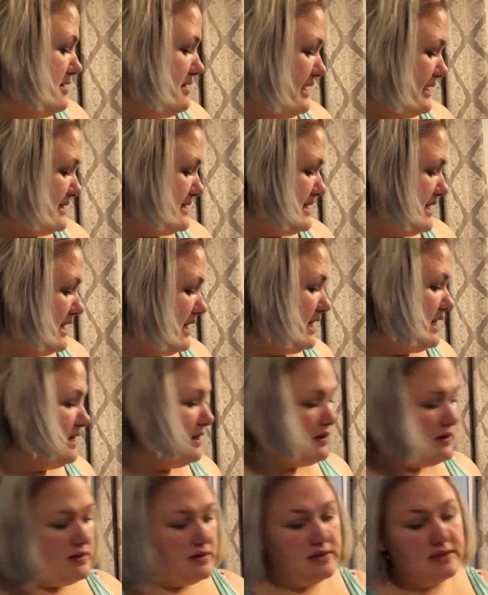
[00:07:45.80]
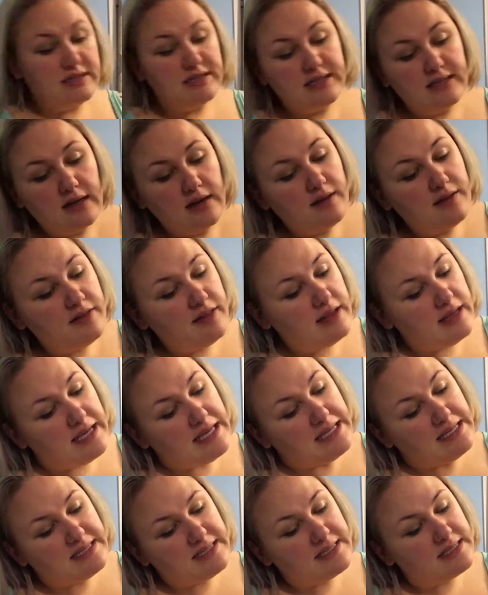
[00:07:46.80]
Next thing is
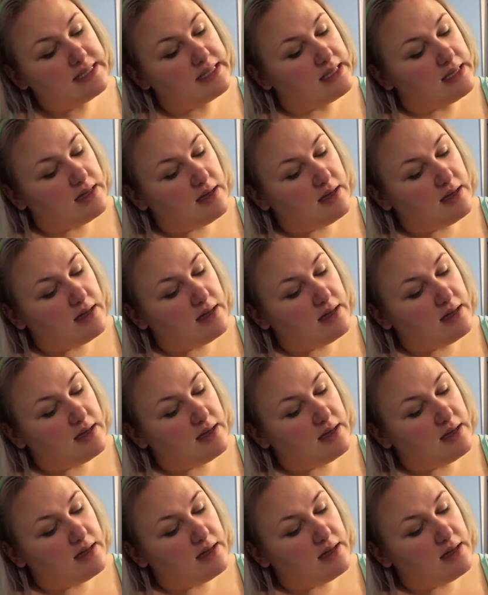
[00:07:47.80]
these